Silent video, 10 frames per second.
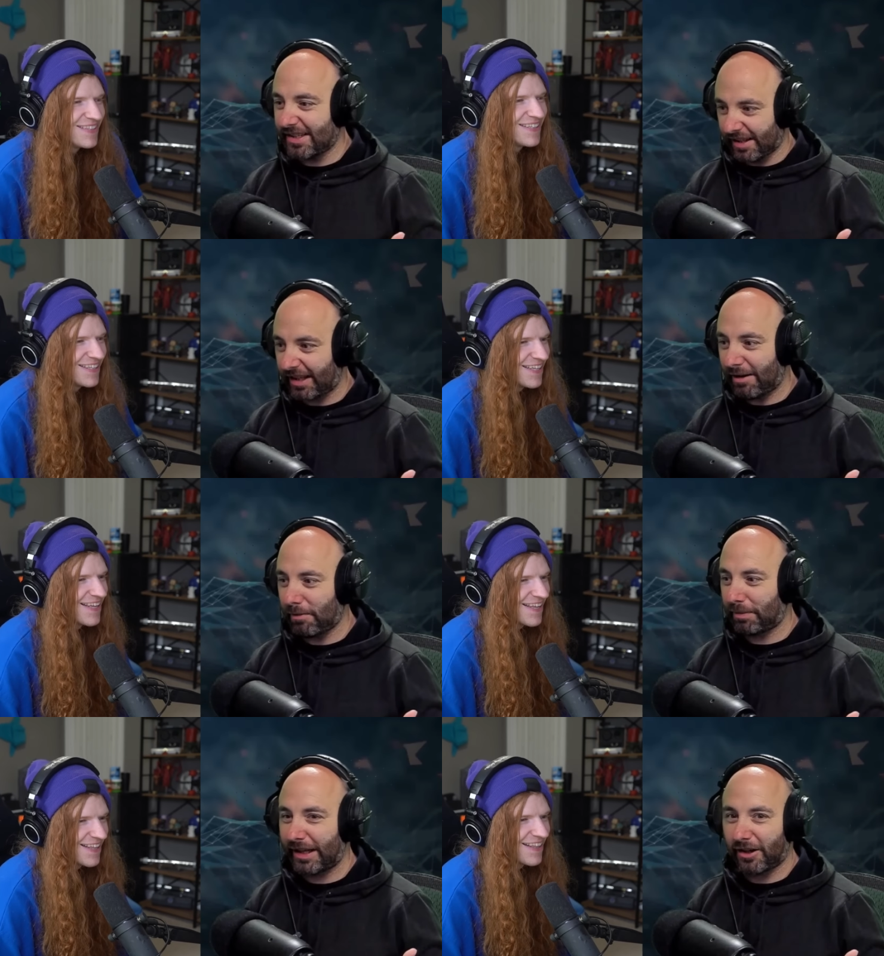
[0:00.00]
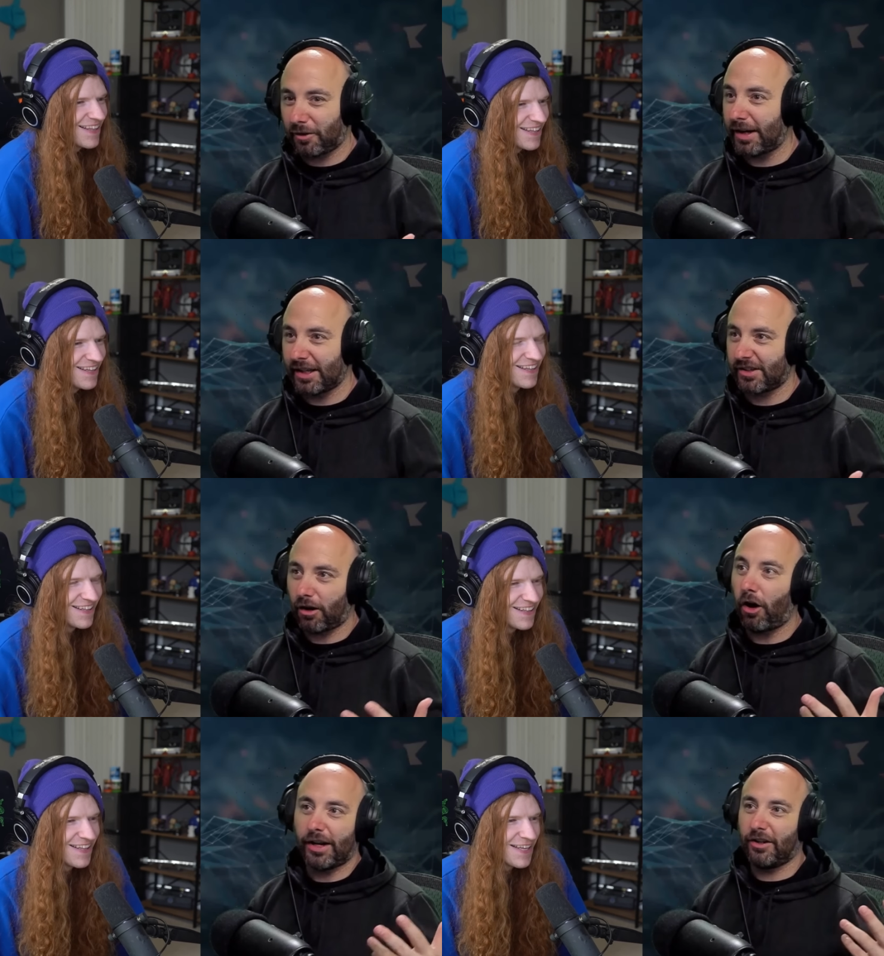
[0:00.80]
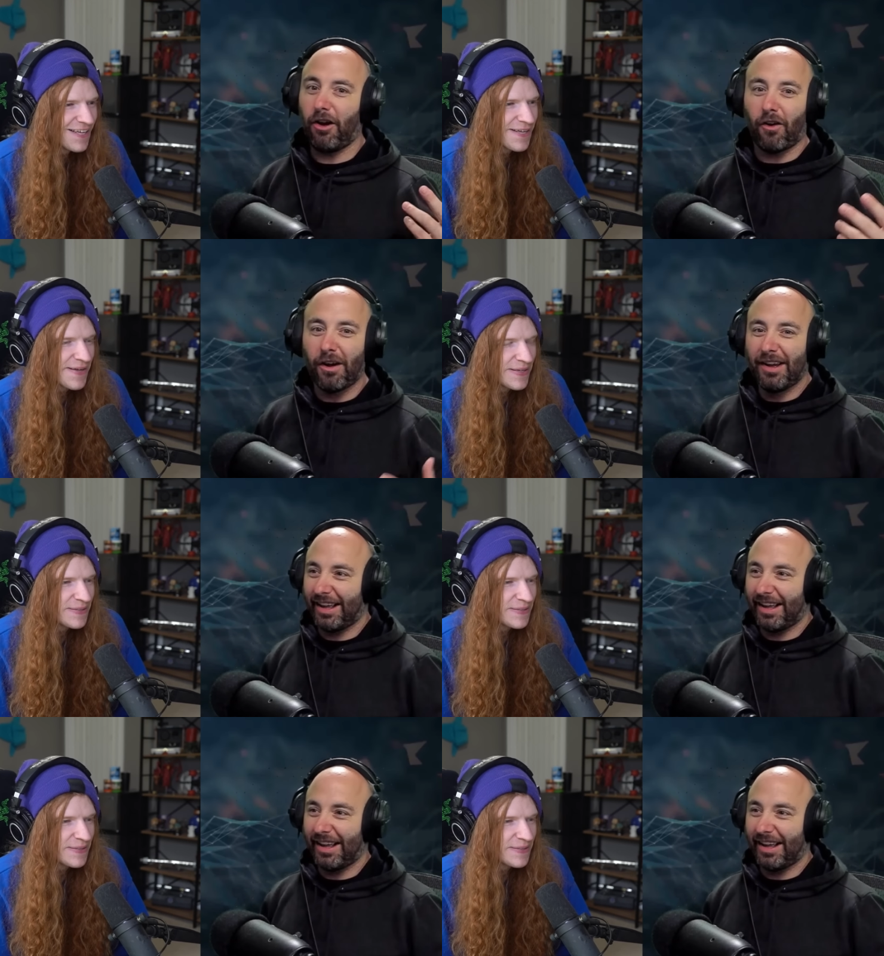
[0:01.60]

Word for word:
Speaker 1: He's like, yeah, I've been playing it already. I was like, oh, I didn't know.